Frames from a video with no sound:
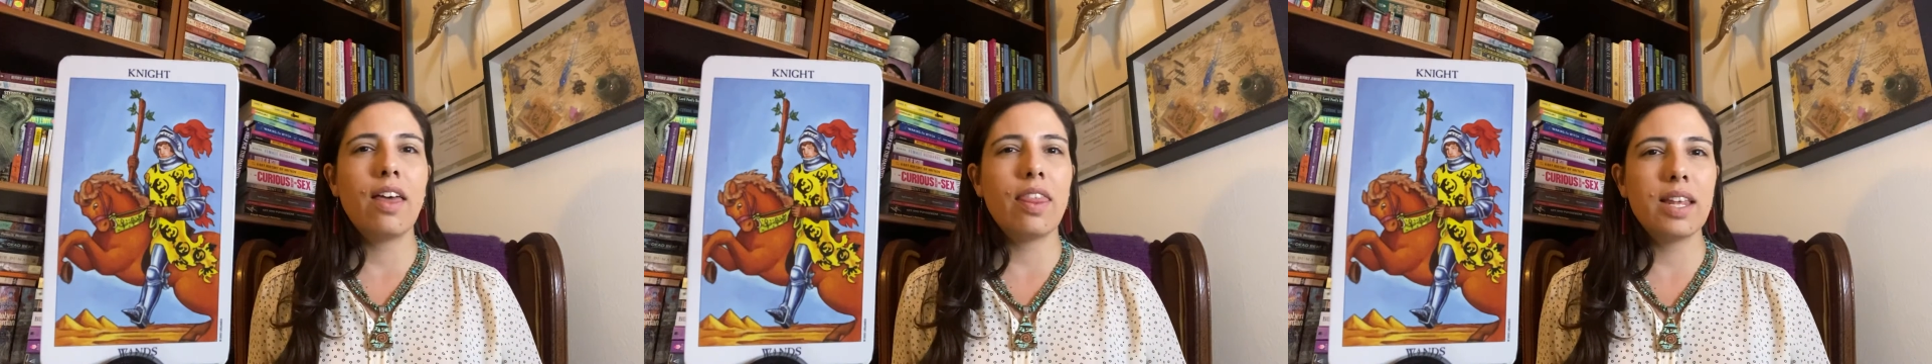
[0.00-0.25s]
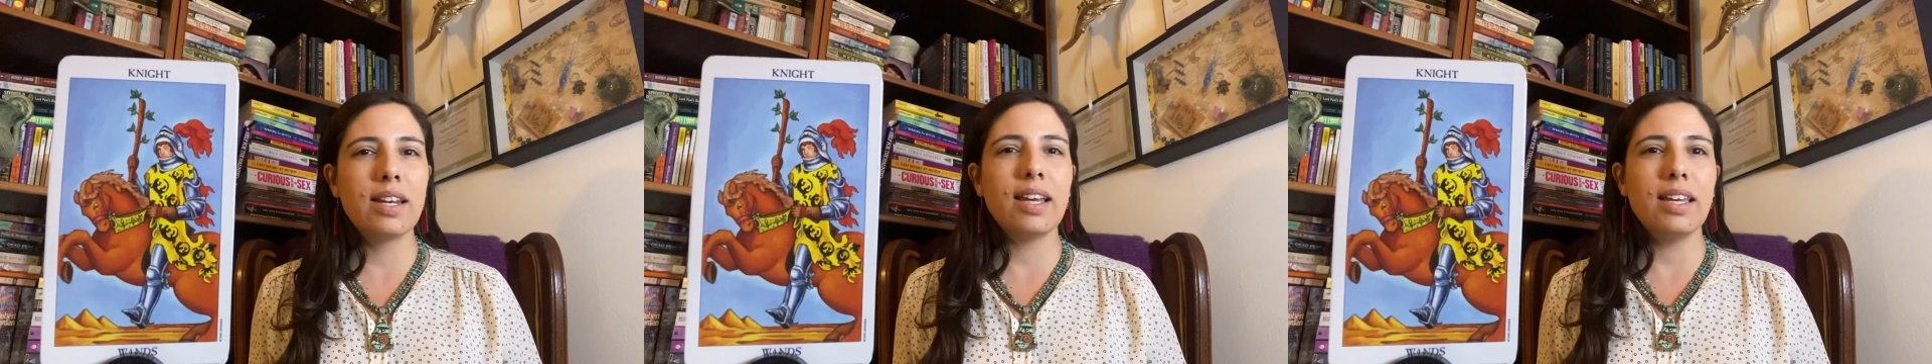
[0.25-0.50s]

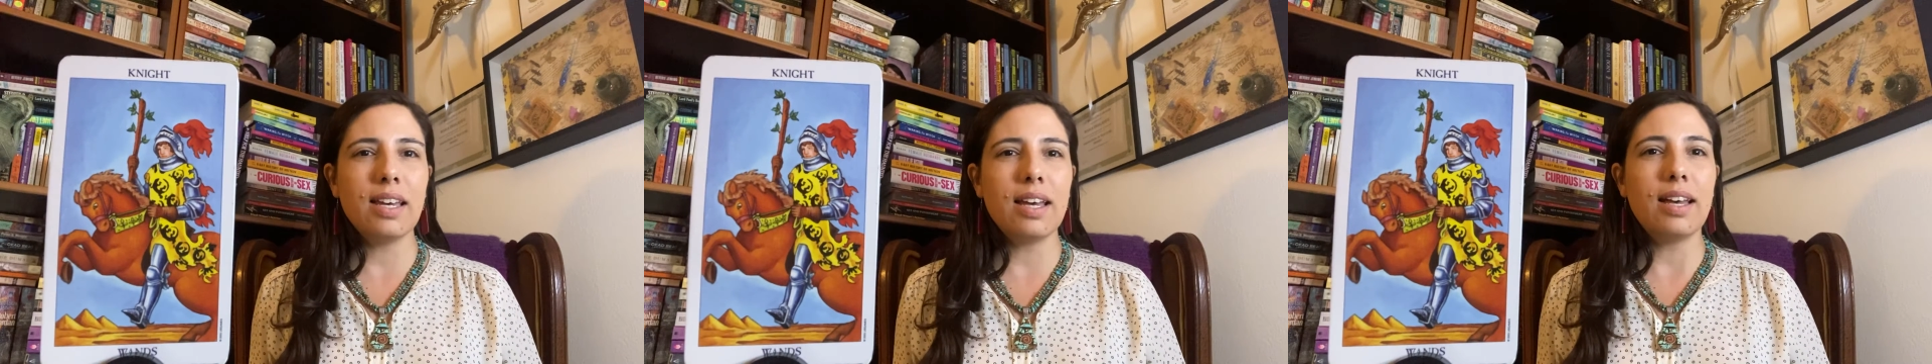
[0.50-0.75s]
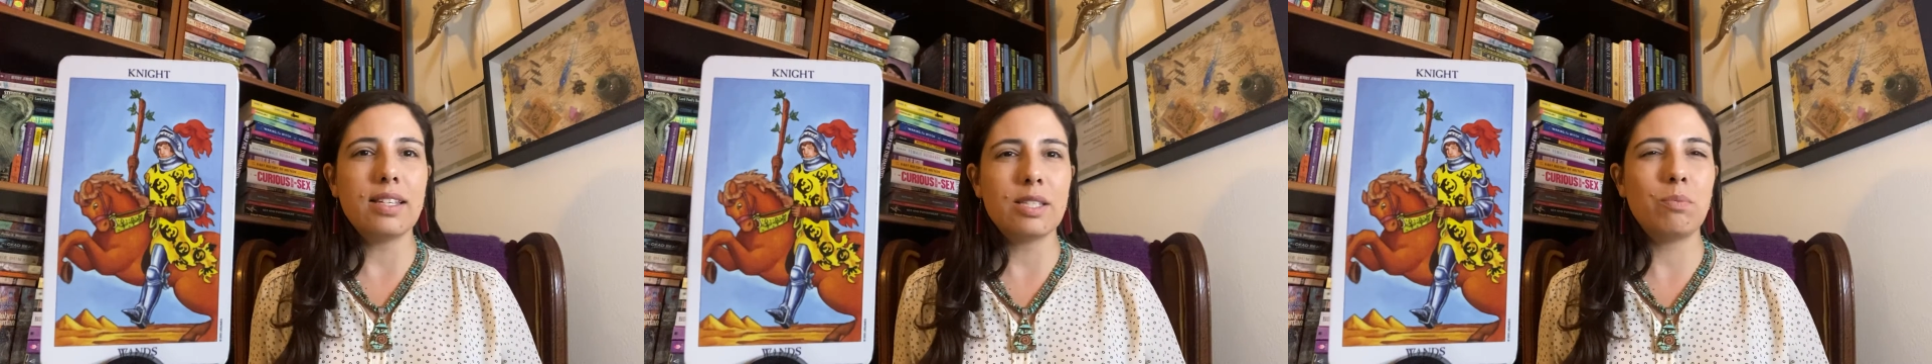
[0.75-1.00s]
The knight
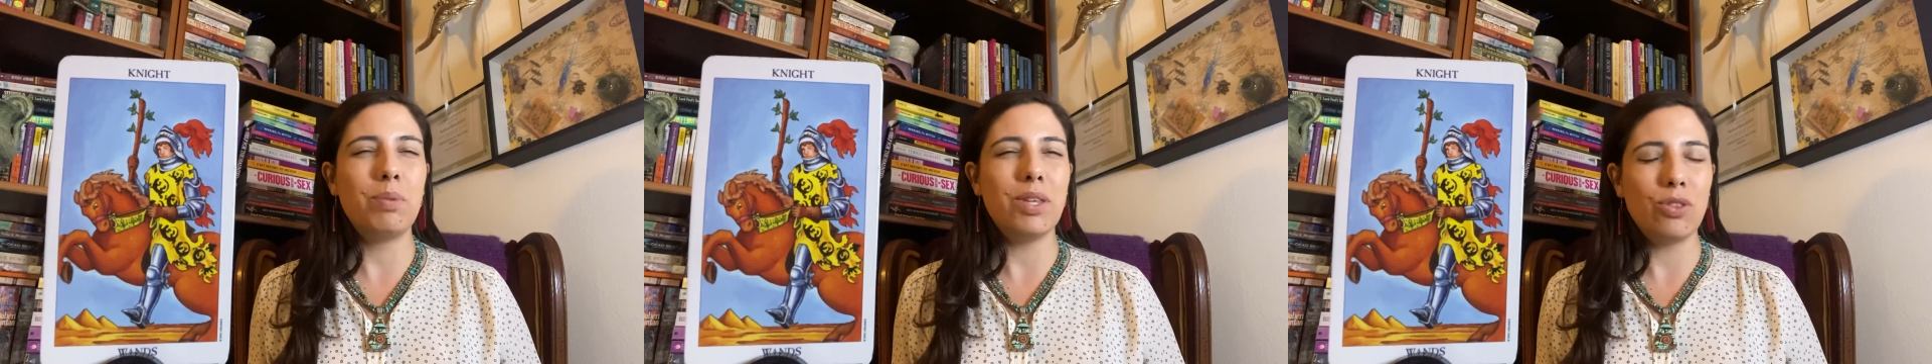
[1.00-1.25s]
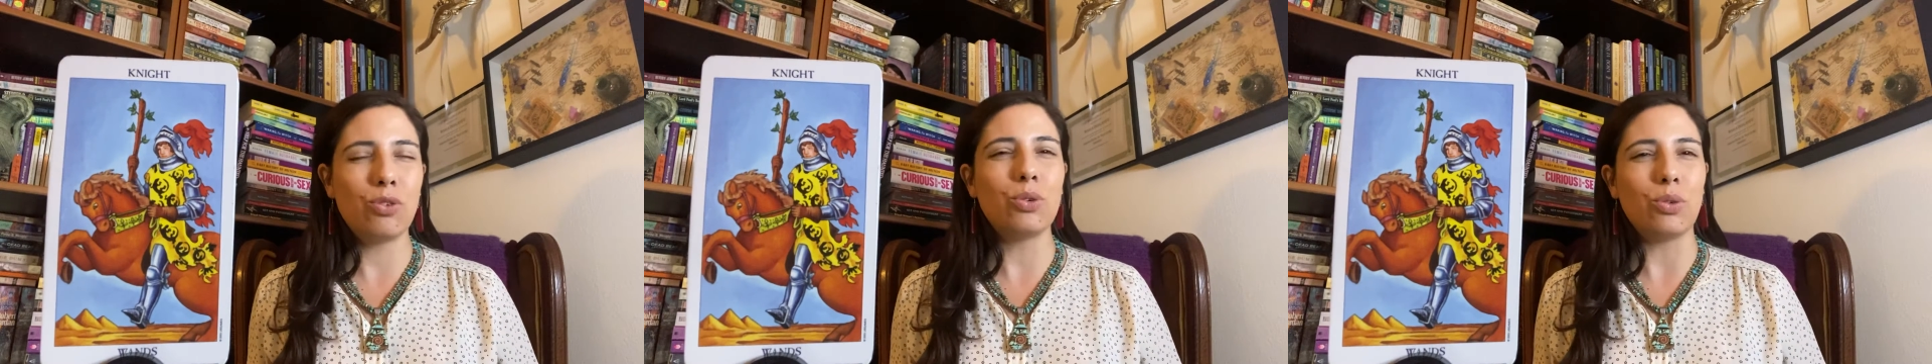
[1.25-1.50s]
has been
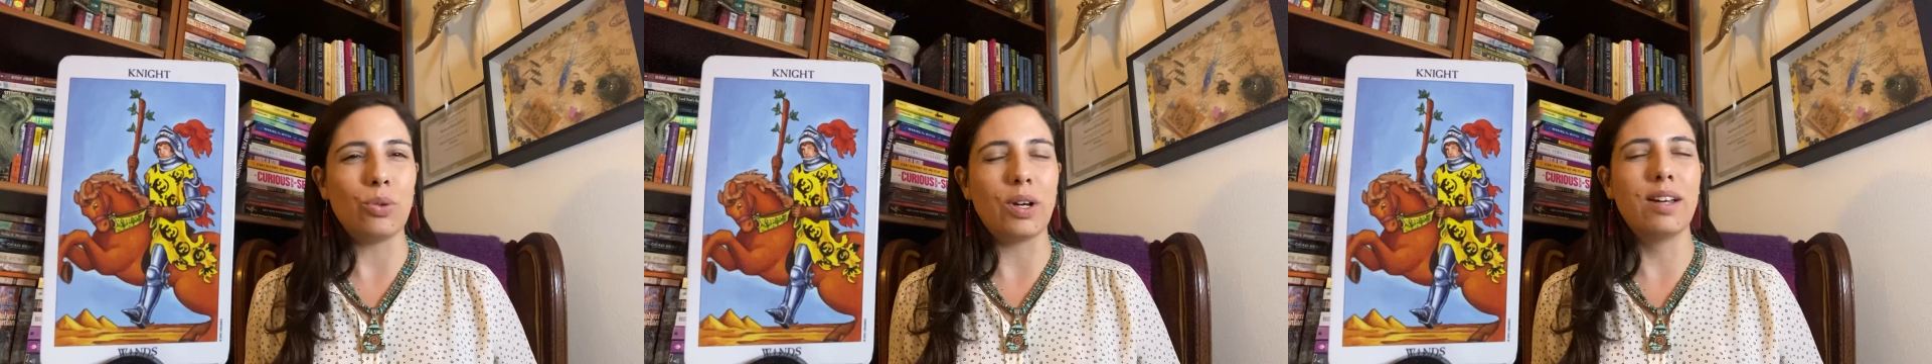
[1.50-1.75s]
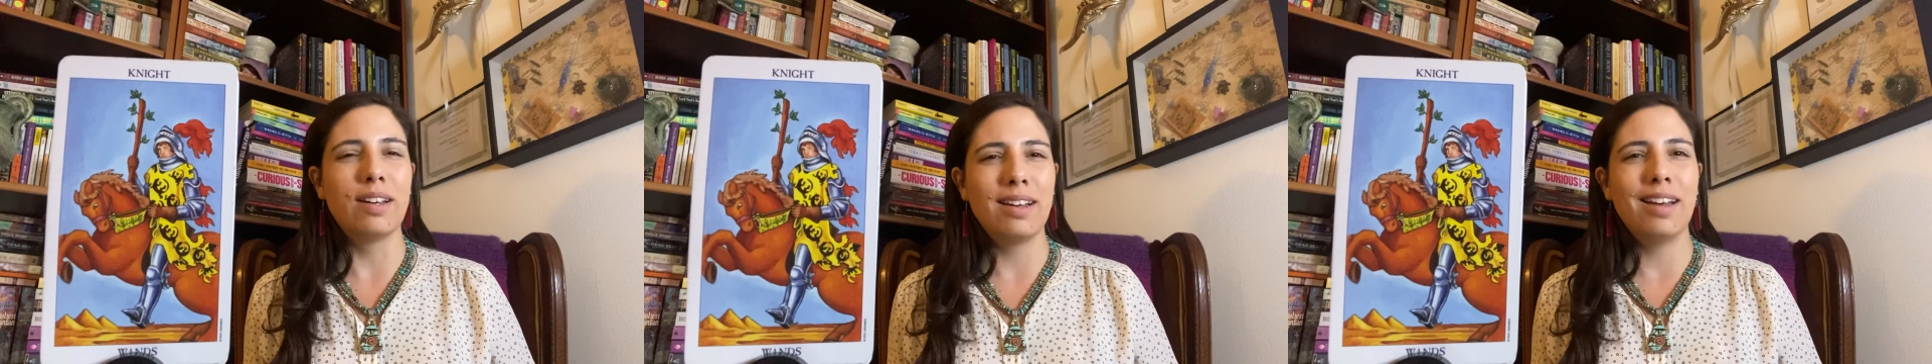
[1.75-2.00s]
through
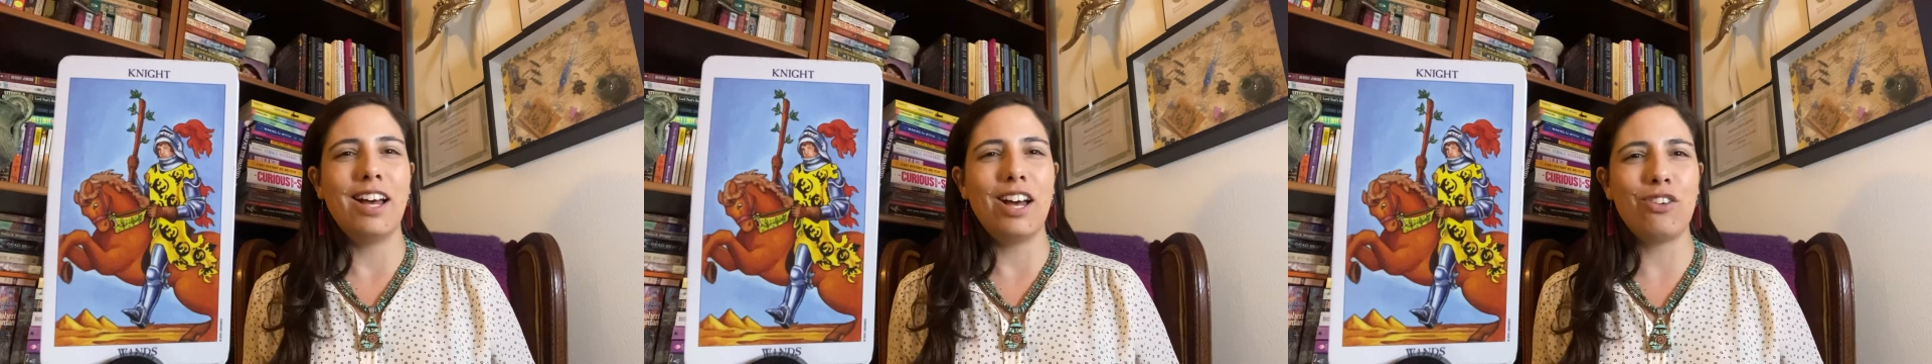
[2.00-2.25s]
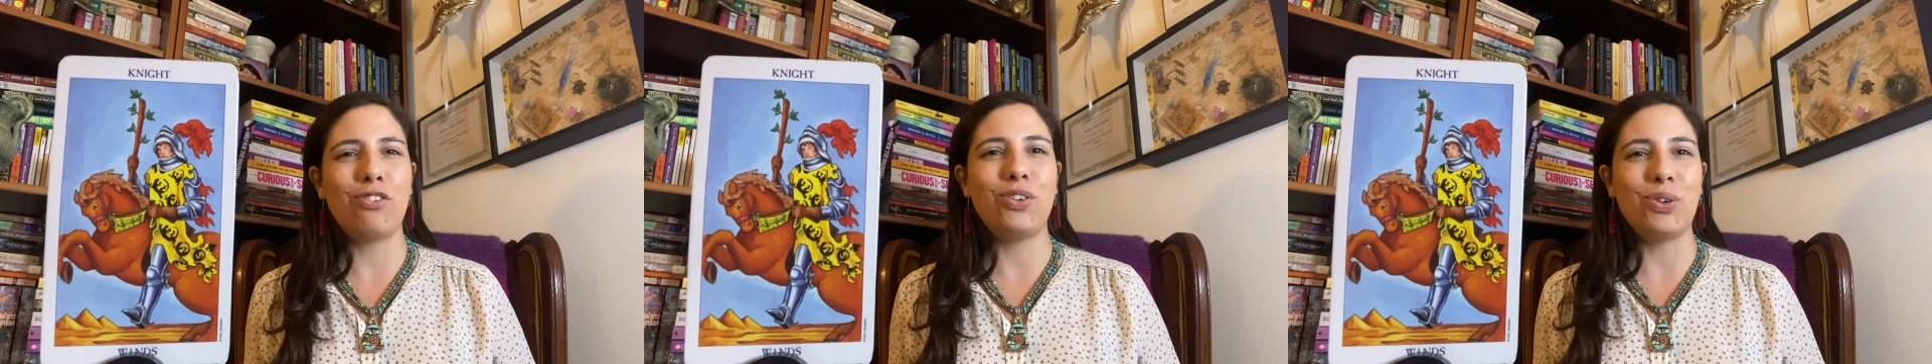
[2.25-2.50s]
a
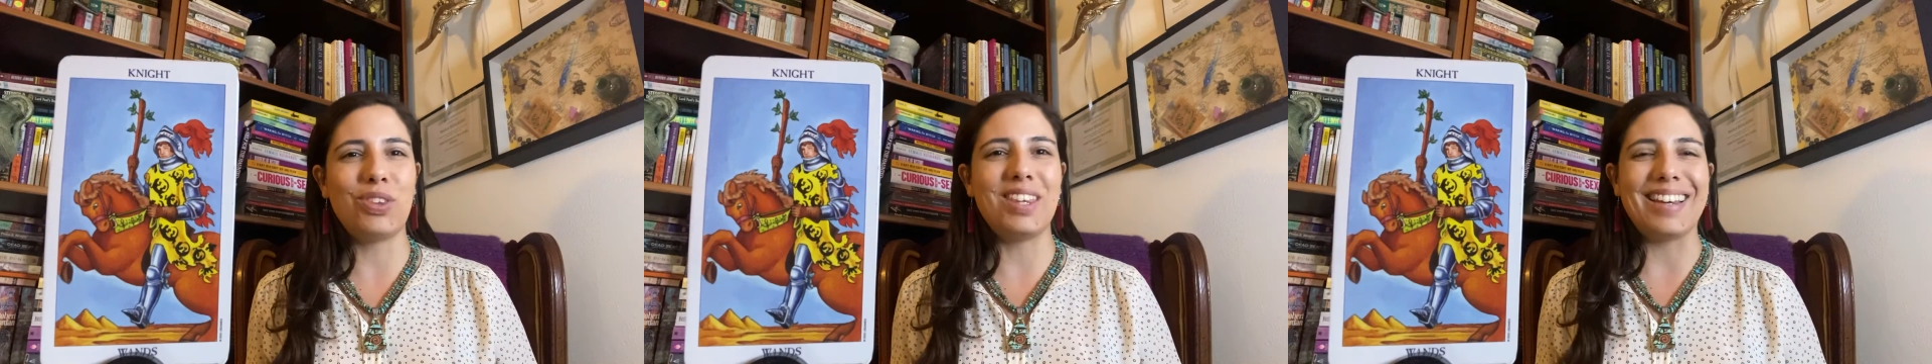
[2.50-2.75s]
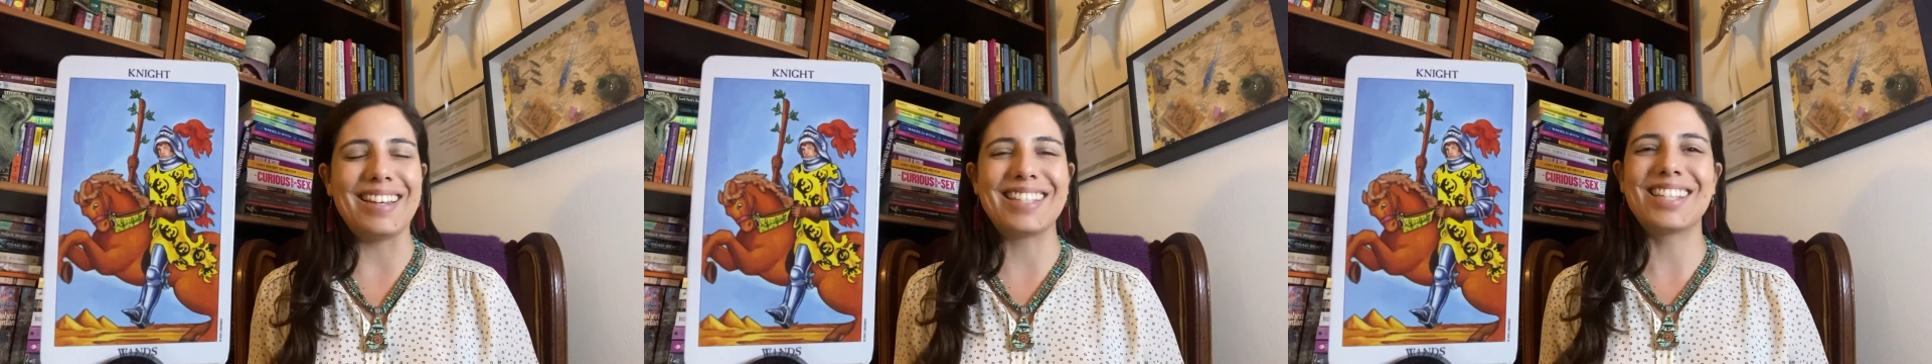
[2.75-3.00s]
few things,